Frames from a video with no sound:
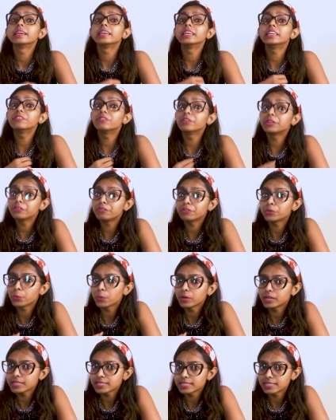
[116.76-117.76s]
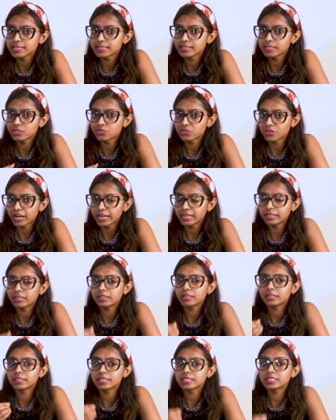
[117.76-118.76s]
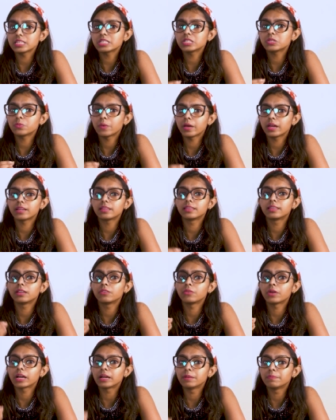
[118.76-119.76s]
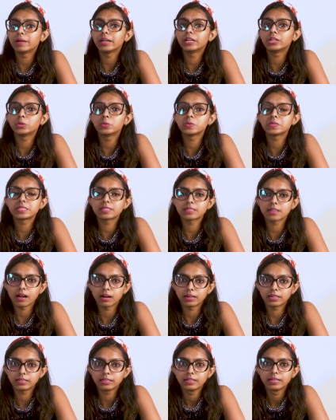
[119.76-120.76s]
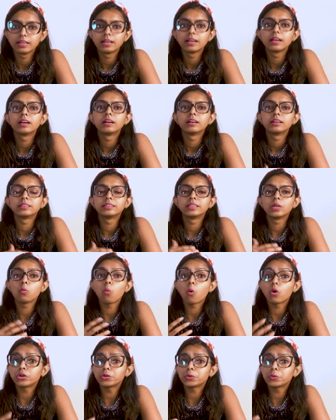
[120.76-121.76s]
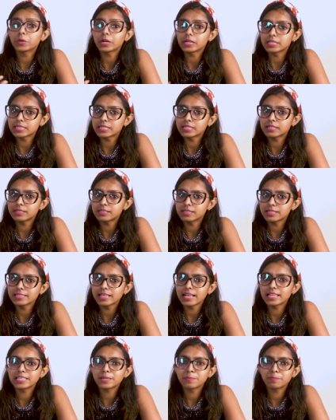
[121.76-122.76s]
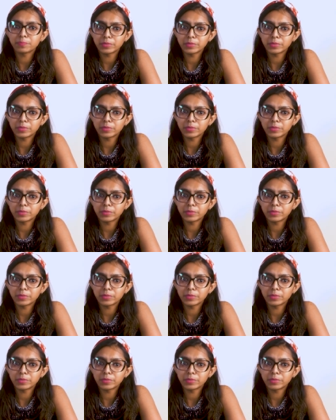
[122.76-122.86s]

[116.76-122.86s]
Even if you are a seasoned writer, this is where they recommend you start. They want you to consider this as a